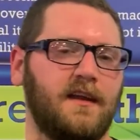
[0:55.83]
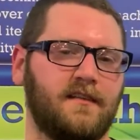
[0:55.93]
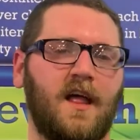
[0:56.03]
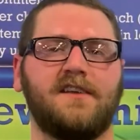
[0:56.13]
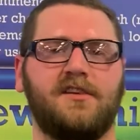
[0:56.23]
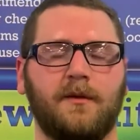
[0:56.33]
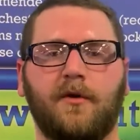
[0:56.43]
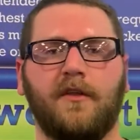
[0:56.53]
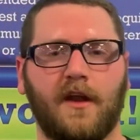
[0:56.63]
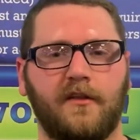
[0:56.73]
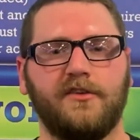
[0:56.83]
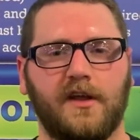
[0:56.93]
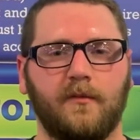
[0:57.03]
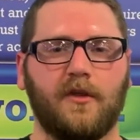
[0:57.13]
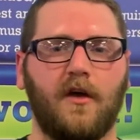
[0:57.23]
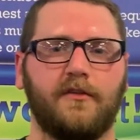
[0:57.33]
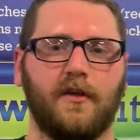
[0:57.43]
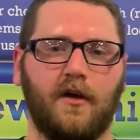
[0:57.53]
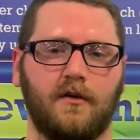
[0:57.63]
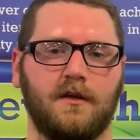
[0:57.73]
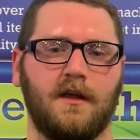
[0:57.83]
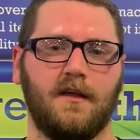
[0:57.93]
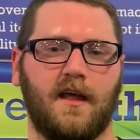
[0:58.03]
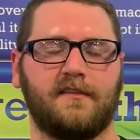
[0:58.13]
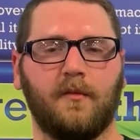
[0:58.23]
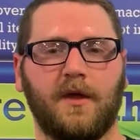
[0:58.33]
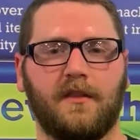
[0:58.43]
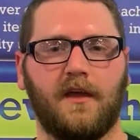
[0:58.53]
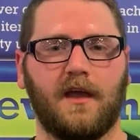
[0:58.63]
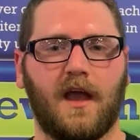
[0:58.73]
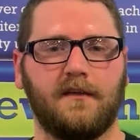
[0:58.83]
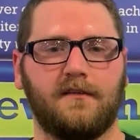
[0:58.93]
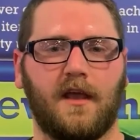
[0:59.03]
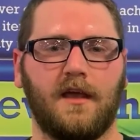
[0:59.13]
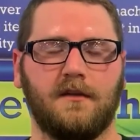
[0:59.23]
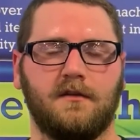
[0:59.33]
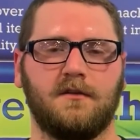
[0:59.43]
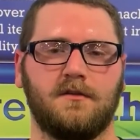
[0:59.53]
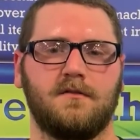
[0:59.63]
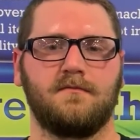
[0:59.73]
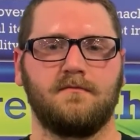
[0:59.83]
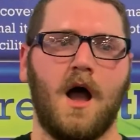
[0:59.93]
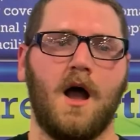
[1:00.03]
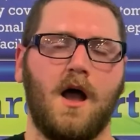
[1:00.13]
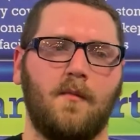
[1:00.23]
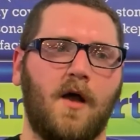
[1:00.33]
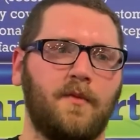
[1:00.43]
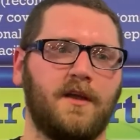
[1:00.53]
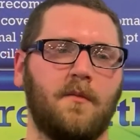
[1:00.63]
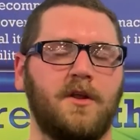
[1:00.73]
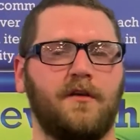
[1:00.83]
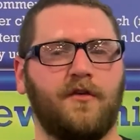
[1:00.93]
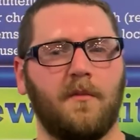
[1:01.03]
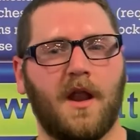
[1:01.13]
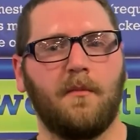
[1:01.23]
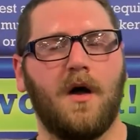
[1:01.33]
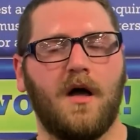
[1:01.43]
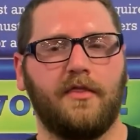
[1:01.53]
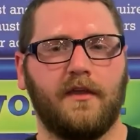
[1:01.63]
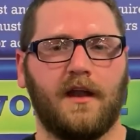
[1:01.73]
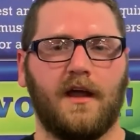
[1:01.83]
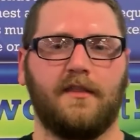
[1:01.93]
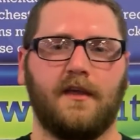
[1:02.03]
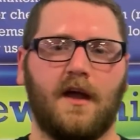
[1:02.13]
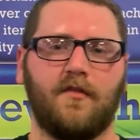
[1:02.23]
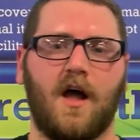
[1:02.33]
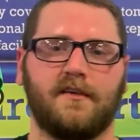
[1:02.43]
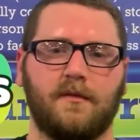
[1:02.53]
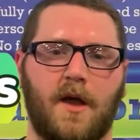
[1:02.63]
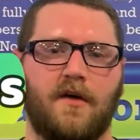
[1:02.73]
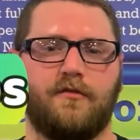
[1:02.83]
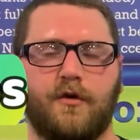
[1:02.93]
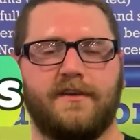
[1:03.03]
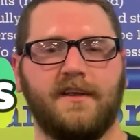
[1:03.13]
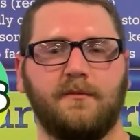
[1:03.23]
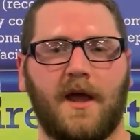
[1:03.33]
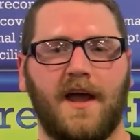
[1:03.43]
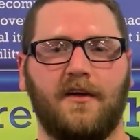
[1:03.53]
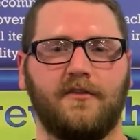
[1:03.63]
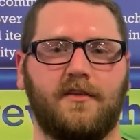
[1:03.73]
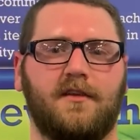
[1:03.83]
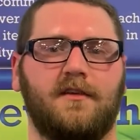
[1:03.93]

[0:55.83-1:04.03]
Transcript: it's a lot cheaper than other gyms also. That's the big thing I'd say. Um, I've been coming here for about a month, and I think I've lost about 14 pounds